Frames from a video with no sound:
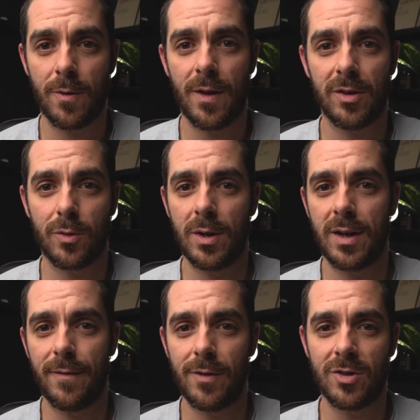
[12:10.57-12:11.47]
That's going to
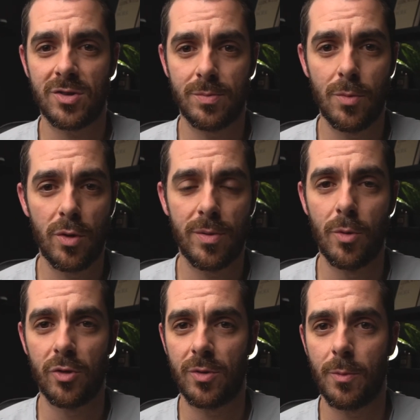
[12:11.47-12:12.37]
give you smooth
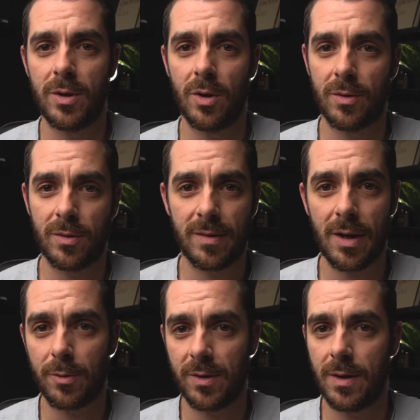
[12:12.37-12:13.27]
motion when you're
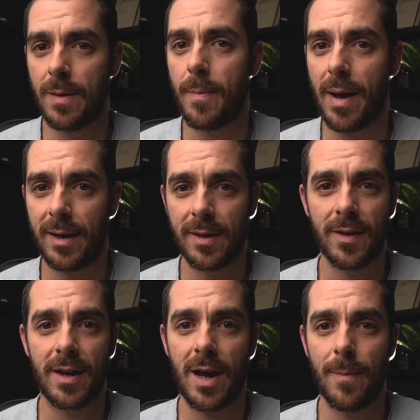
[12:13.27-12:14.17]
tilting and panning the
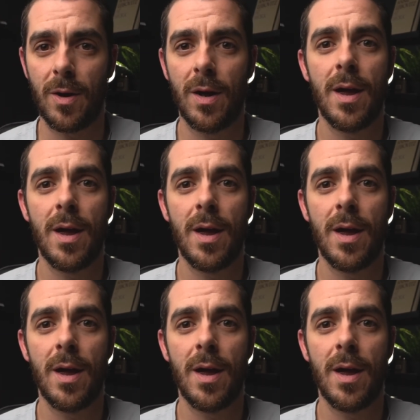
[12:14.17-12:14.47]
camera,